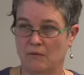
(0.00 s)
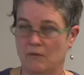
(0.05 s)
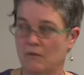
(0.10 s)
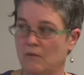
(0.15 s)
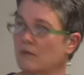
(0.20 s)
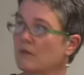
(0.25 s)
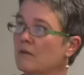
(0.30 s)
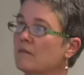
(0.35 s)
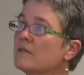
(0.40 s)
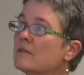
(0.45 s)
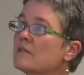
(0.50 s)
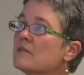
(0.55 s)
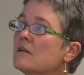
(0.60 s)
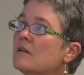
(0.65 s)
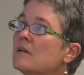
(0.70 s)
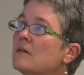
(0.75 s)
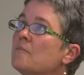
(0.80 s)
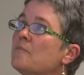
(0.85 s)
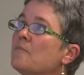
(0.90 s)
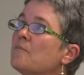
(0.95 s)
Gone over
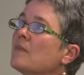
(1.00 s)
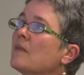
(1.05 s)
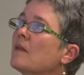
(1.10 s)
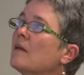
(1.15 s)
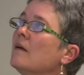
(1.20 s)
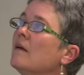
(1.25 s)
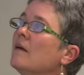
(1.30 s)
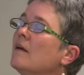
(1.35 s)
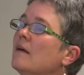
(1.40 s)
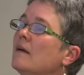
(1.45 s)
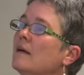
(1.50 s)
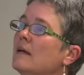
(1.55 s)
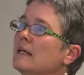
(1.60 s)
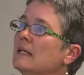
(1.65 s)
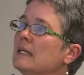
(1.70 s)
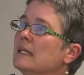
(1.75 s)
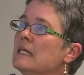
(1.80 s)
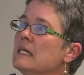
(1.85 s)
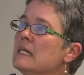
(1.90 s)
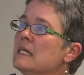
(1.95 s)
time.
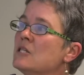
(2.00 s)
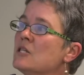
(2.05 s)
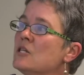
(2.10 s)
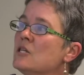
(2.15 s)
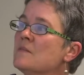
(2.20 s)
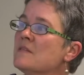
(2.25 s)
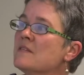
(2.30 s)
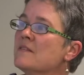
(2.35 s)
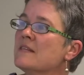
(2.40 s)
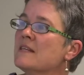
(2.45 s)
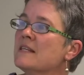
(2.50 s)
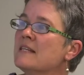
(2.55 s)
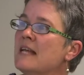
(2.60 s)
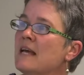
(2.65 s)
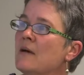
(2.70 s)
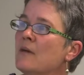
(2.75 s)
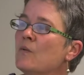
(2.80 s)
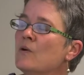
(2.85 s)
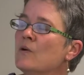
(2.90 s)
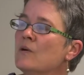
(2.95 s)
In terms of the
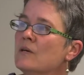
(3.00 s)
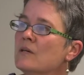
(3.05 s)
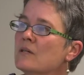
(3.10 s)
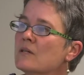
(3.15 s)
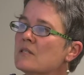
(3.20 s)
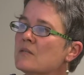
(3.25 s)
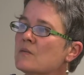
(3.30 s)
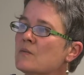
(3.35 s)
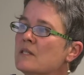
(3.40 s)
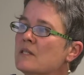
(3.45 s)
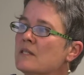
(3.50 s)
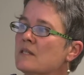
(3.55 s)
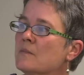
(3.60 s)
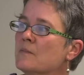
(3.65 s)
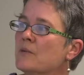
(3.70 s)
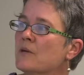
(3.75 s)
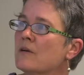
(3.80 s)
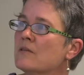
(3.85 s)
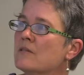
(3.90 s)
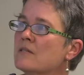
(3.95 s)
networks, we did a
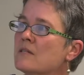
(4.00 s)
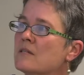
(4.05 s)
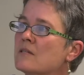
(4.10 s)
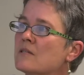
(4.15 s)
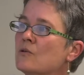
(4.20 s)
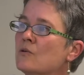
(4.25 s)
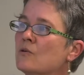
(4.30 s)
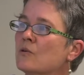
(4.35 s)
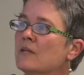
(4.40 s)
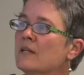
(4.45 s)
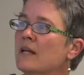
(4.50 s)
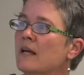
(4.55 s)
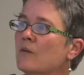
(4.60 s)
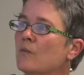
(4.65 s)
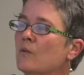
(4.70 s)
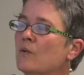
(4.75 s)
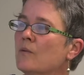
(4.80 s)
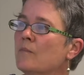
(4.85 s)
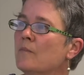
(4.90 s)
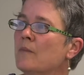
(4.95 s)
process called
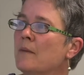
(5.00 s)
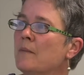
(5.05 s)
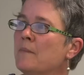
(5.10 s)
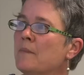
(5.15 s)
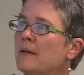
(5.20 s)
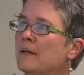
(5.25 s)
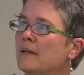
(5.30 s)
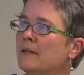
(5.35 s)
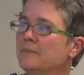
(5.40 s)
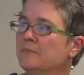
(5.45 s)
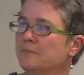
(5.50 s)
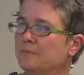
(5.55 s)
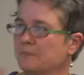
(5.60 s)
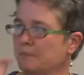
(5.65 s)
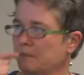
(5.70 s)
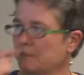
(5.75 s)
network mapping.